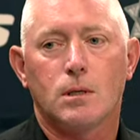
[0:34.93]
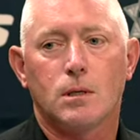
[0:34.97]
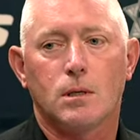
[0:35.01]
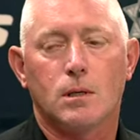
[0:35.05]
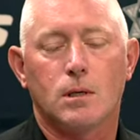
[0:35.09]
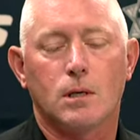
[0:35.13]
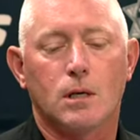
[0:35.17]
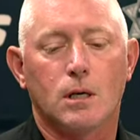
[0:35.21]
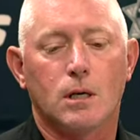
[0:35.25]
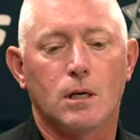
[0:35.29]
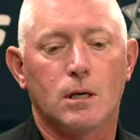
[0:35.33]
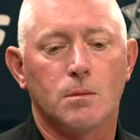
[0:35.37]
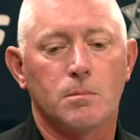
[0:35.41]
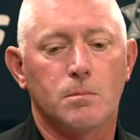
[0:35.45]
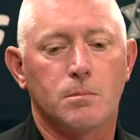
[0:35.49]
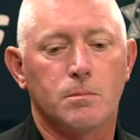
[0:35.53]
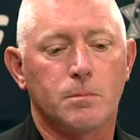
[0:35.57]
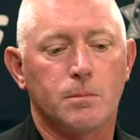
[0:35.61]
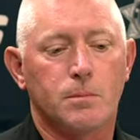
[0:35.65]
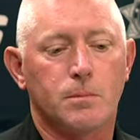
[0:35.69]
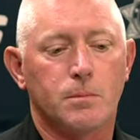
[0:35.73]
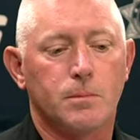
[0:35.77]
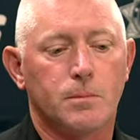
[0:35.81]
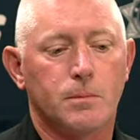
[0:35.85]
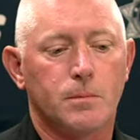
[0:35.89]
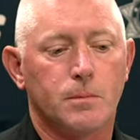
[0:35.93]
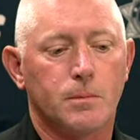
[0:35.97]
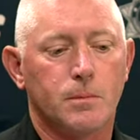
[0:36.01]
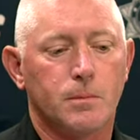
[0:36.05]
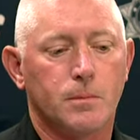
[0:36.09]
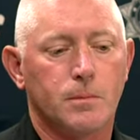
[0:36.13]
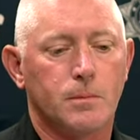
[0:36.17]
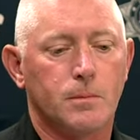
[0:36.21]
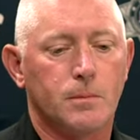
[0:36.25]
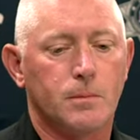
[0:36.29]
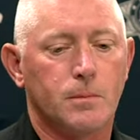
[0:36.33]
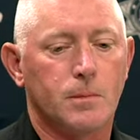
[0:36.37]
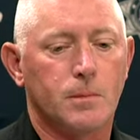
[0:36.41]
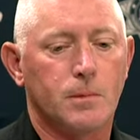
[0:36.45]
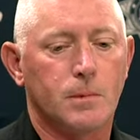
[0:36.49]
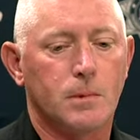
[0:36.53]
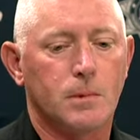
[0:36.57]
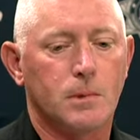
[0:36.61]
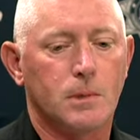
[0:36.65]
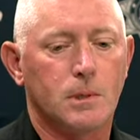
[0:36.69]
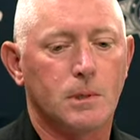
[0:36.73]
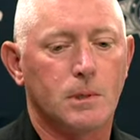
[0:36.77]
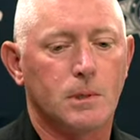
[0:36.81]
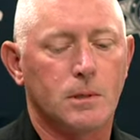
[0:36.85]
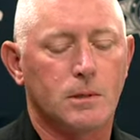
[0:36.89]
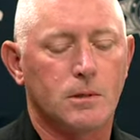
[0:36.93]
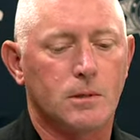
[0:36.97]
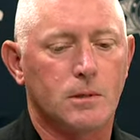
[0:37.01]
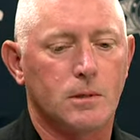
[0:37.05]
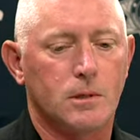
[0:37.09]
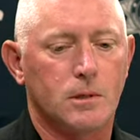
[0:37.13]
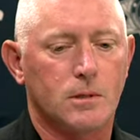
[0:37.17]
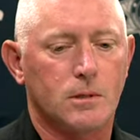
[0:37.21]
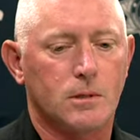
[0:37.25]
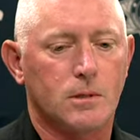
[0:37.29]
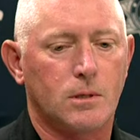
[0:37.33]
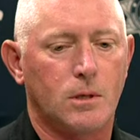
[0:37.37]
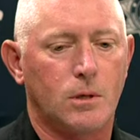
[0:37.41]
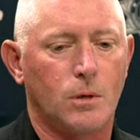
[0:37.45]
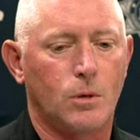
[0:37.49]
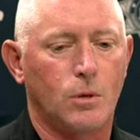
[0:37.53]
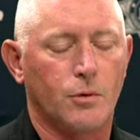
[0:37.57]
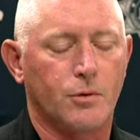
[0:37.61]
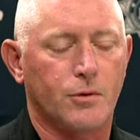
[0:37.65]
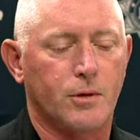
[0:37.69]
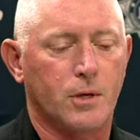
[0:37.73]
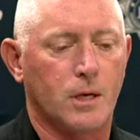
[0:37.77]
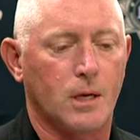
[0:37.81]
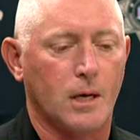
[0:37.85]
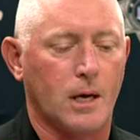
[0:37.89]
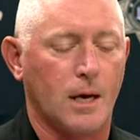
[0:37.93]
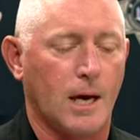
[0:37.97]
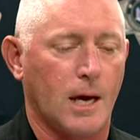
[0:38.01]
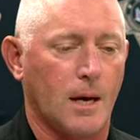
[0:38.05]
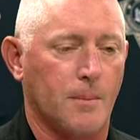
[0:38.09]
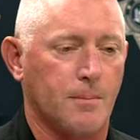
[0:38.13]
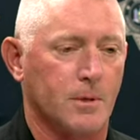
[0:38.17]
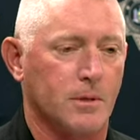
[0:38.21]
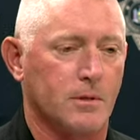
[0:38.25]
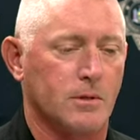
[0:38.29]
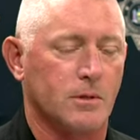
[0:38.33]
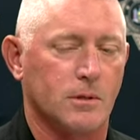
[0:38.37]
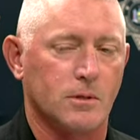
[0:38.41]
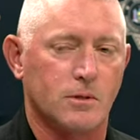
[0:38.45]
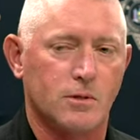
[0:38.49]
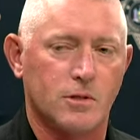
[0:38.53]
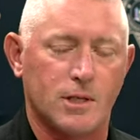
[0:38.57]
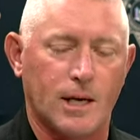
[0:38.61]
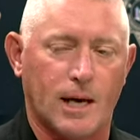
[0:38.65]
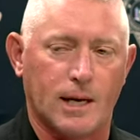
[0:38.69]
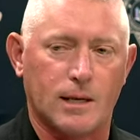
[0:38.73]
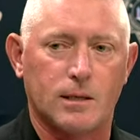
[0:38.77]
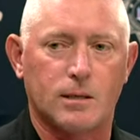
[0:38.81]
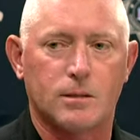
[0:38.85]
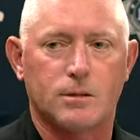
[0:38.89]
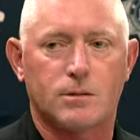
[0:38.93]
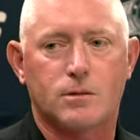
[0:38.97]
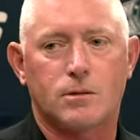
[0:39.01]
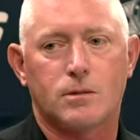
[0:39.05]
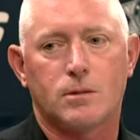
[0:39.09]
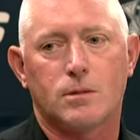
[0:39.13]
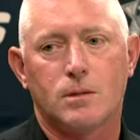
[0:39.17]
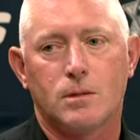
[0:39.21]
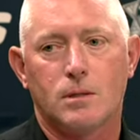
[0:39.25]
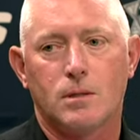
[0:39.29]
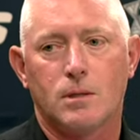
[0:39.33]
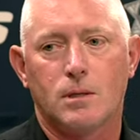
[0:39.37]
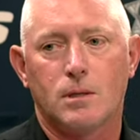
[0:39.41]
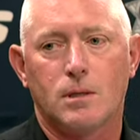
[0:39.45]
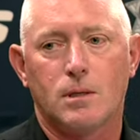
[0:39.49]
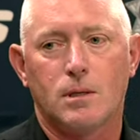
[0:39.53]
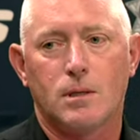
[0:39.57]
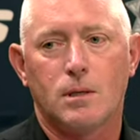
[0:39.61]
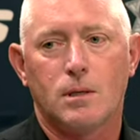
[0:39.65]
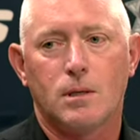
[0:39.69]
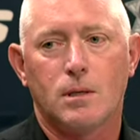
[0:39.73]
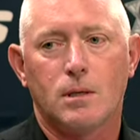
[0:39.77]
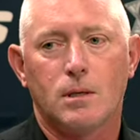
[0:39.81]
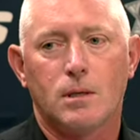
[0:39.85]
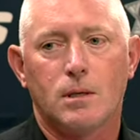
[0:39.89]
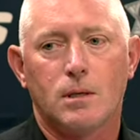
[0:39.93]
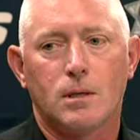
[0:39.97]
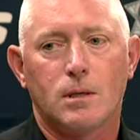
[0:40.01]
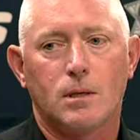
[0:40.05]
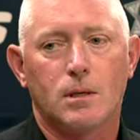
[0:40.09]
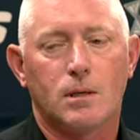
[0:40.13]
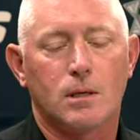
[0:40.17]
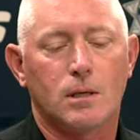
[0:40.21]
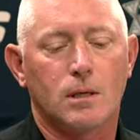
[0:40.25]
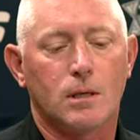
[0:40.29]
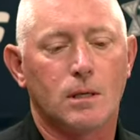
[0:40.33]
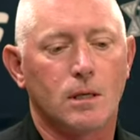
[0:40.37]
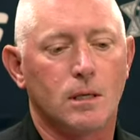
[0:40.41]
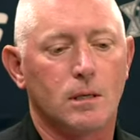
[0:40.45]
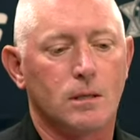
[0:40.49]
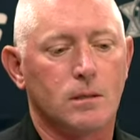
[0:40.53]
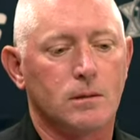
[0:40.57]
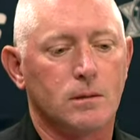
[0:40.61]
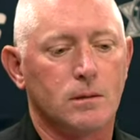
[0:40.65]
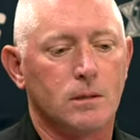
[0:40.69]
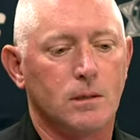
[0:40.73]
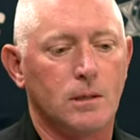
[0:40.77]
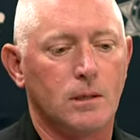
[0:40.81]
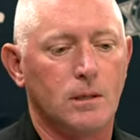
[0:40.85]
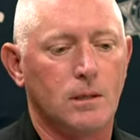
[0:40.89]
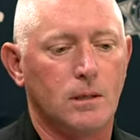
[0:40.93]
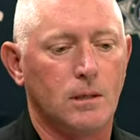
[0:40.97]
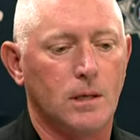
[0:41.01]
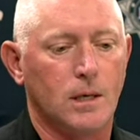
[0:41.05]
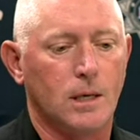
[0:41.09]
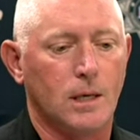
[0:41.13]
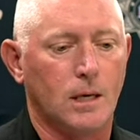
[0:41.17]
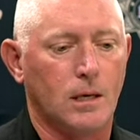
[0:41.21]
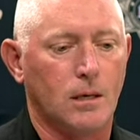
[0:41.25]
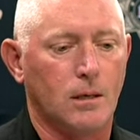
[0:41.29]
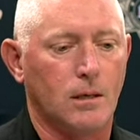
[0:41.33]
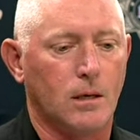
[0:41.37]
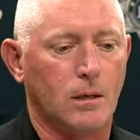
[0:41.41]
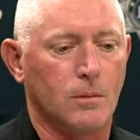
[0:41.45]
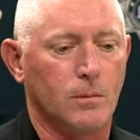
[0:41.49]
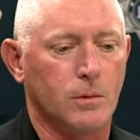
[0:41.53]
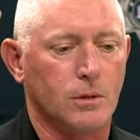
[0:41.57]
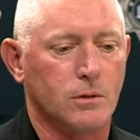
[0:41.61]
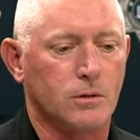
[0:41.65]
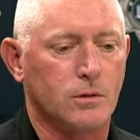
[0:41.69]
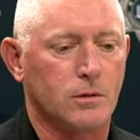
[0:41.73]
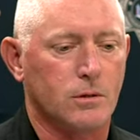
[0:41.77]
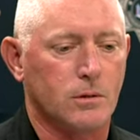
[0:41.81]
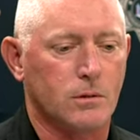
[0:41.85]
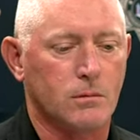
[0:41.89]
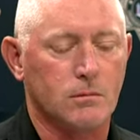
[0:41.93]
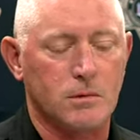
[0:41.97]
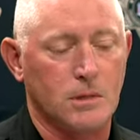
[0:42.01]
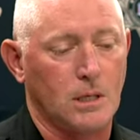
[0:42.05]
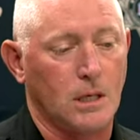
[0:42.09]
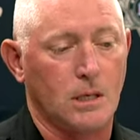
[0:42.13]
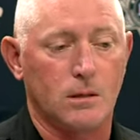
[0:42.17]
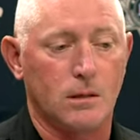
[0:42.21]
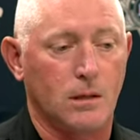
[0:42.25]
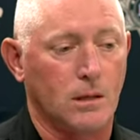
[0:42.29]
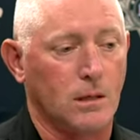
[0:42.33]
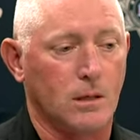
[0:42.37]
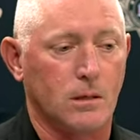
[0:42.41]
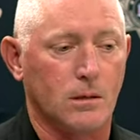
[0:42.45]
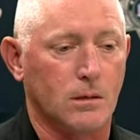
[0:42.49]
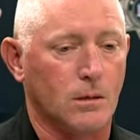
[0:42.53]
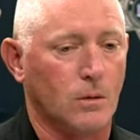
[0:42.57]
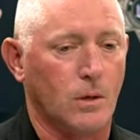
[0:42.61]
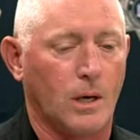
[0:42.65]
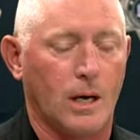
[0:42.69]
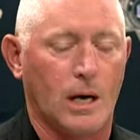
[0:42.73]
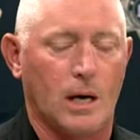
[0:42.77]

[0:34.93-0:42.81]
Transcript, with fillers: Um, this this whole thing happens in seconds. Uh, he had almost he had, he had no